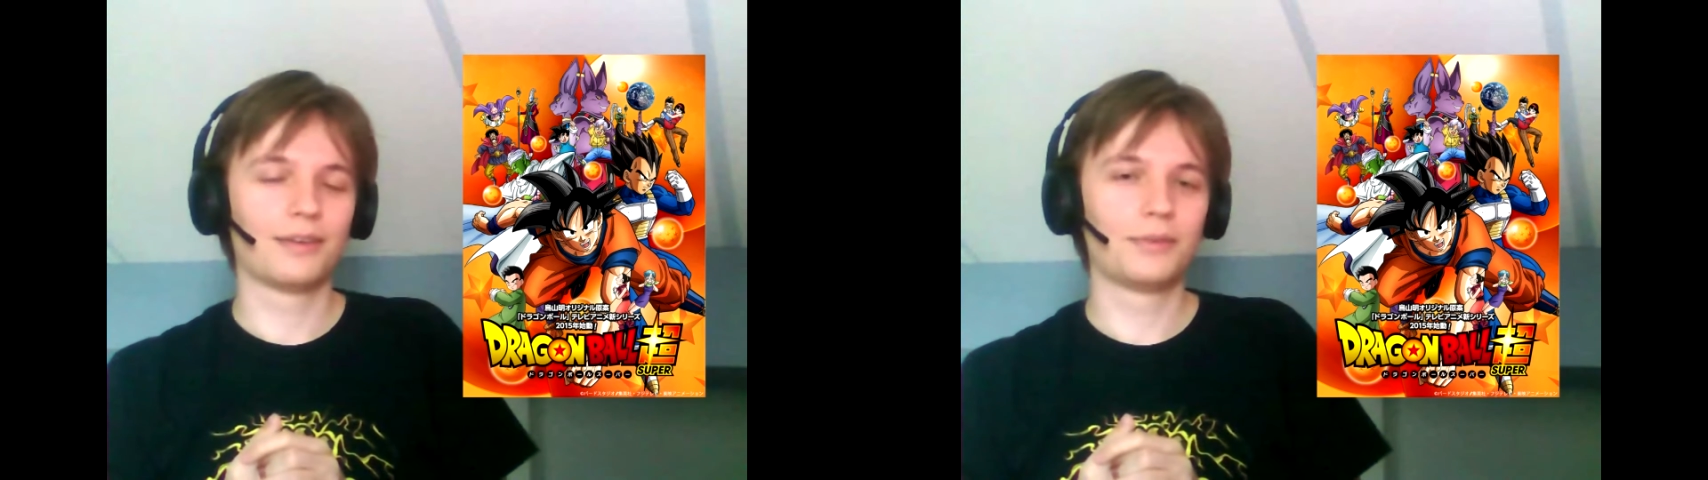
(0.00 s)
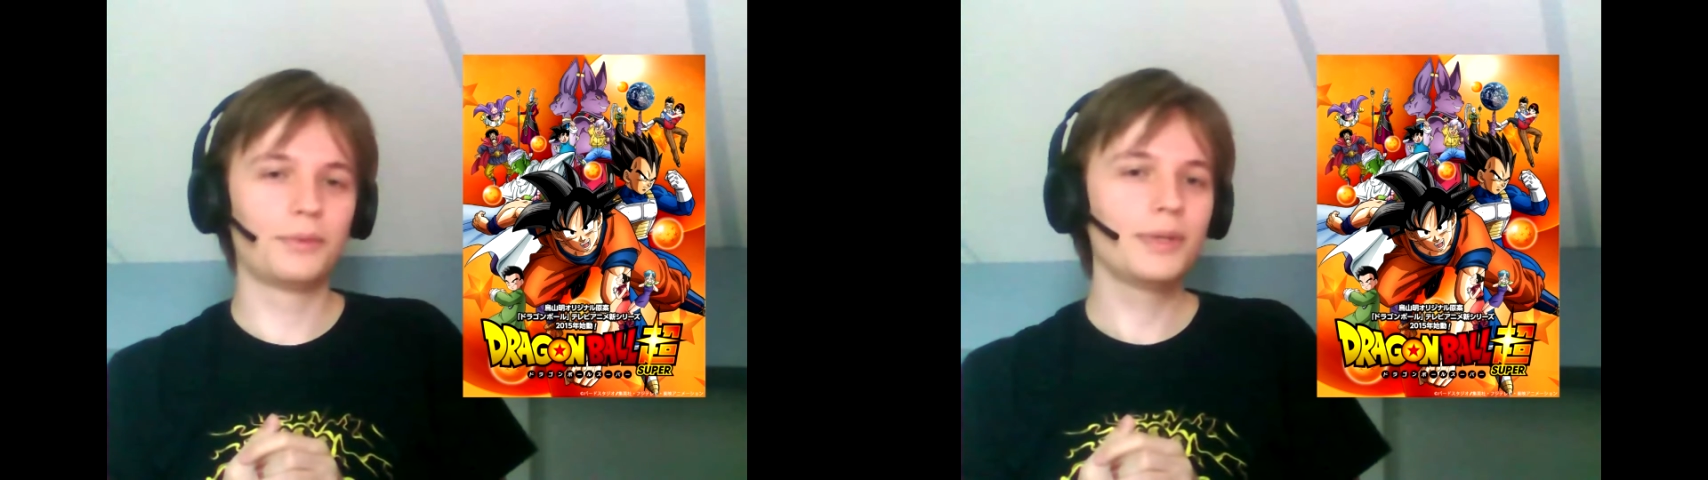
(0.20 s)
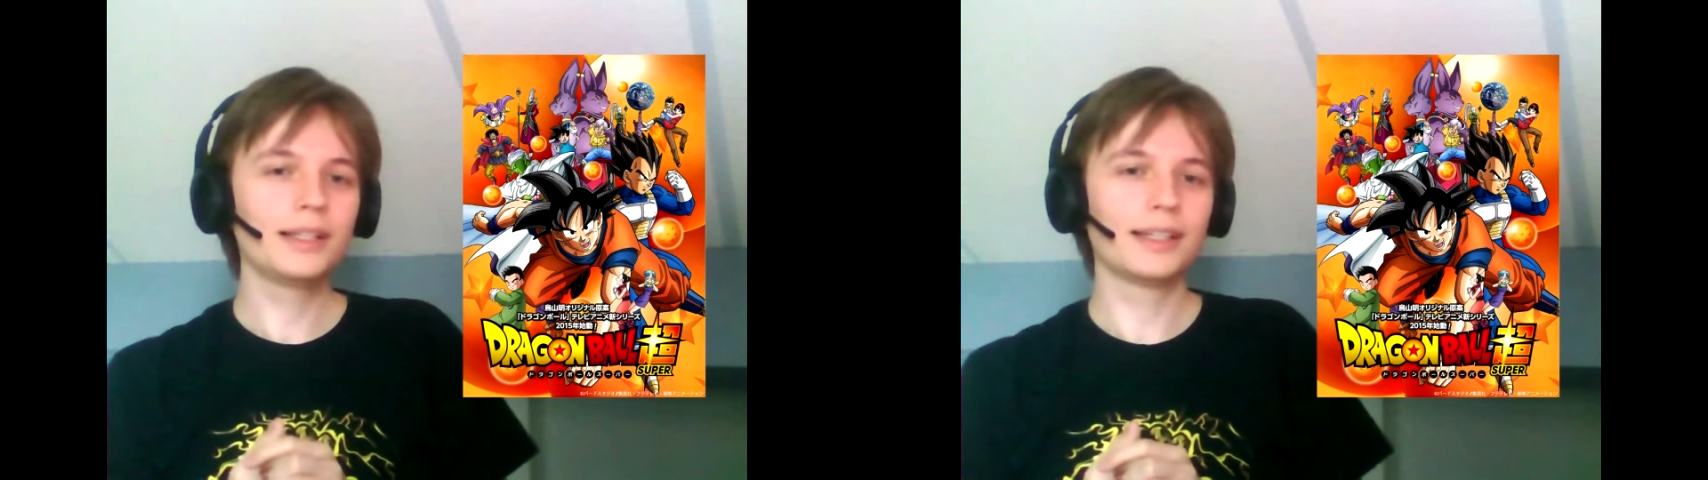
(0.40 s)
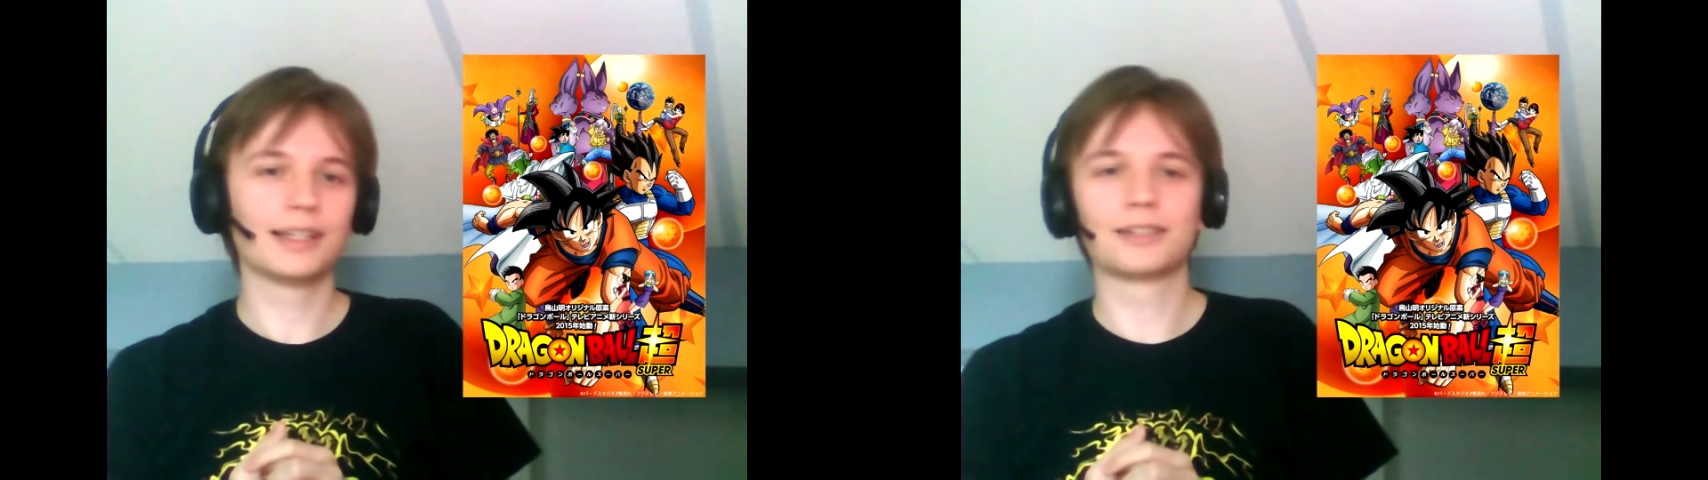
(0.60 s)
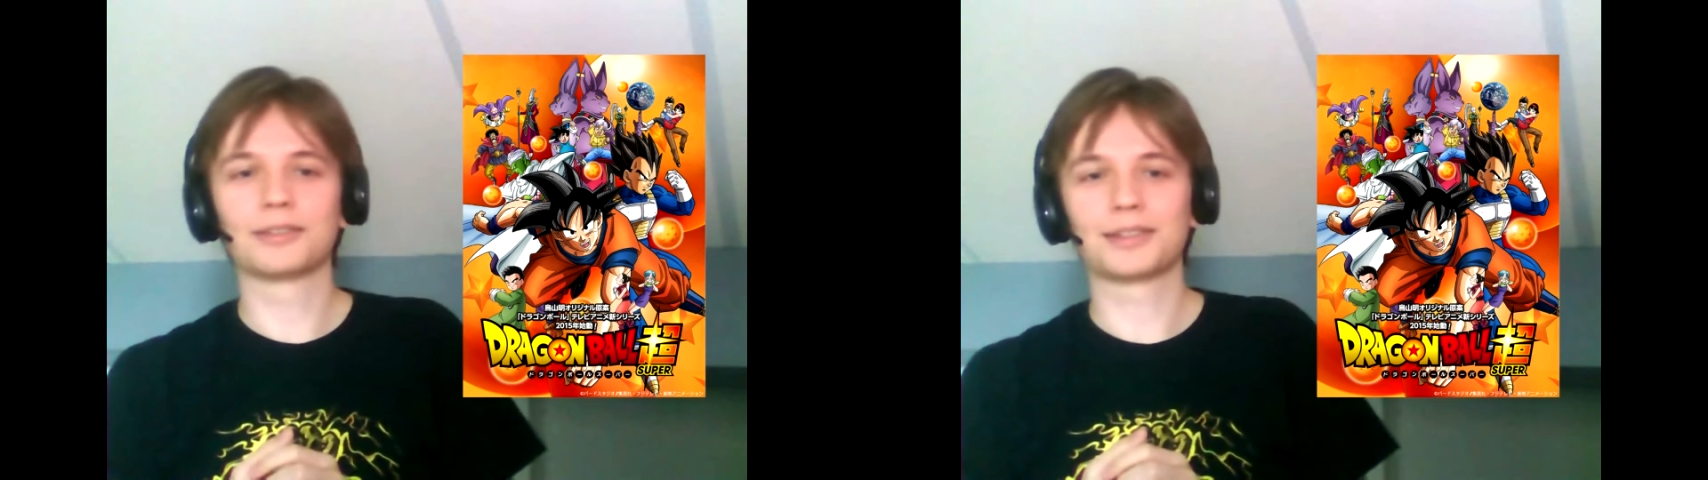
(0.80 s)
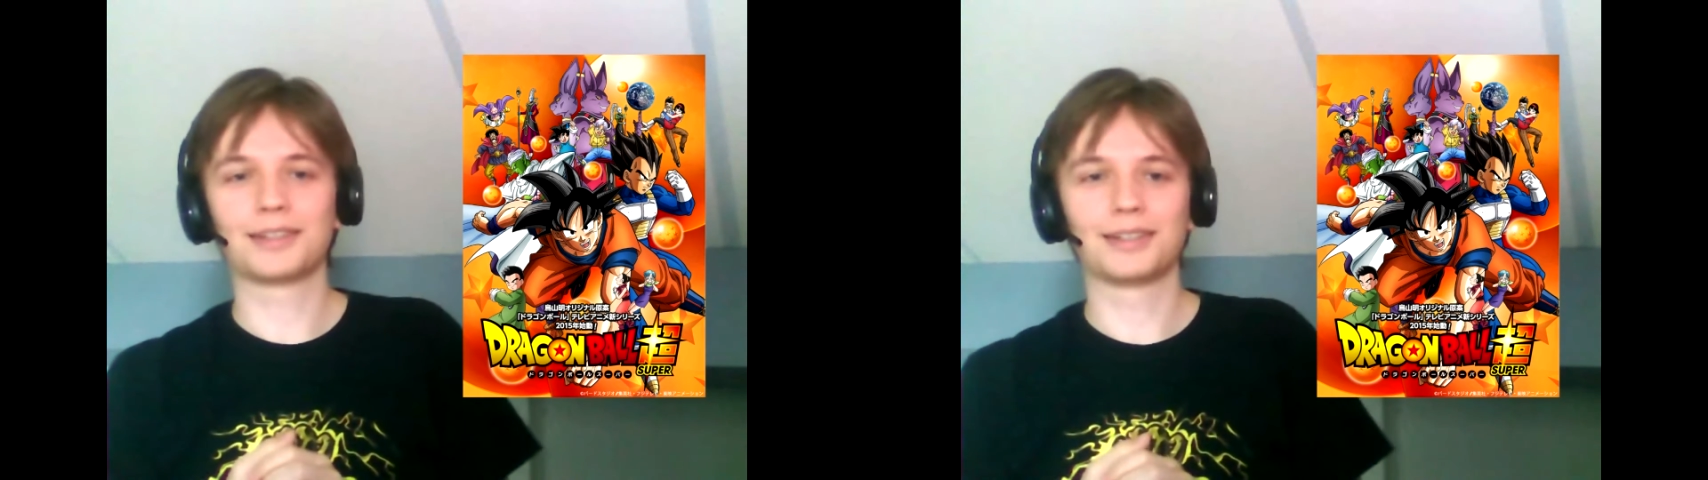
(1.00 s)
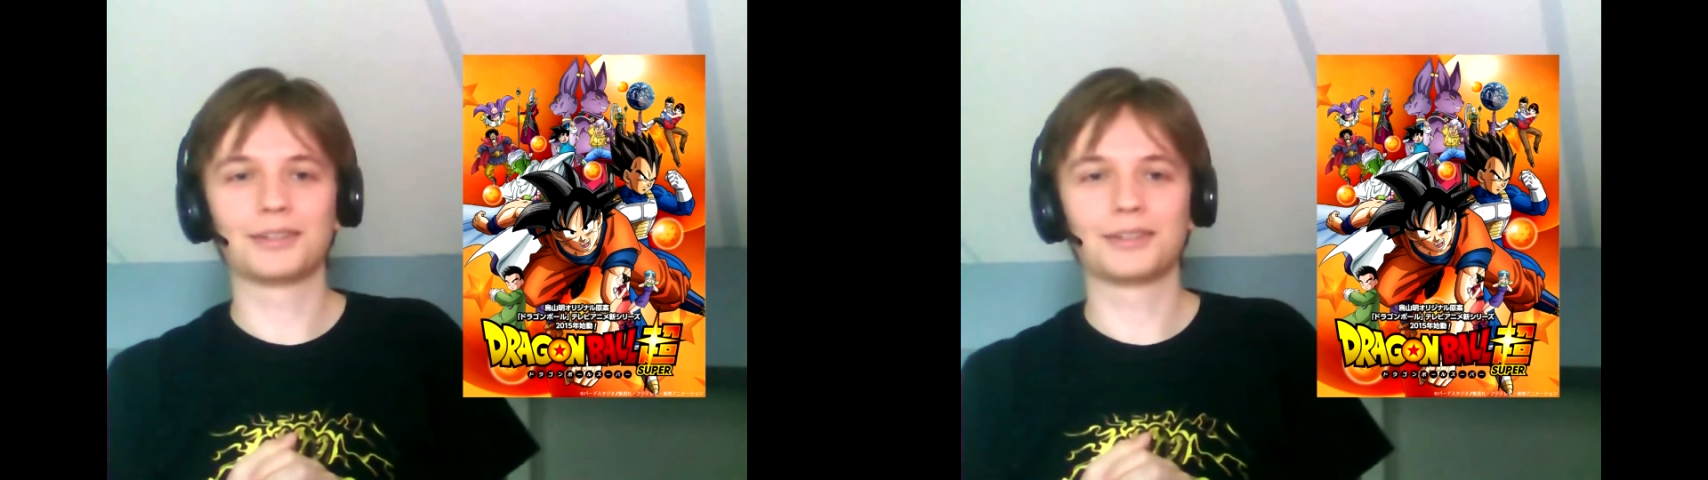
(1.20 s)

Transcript: really interesting